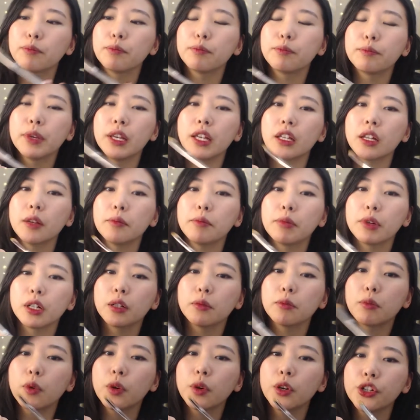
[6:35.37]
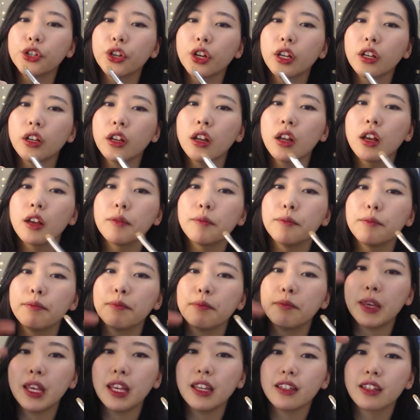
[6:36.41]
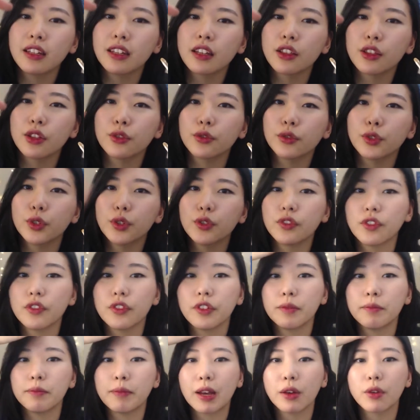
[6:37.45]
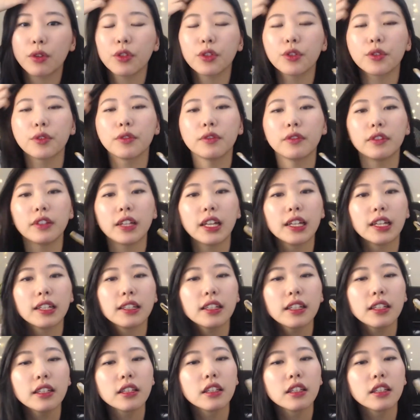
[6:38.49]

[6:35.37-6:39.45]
peanut butter portion meet the roof of the mouth, like this.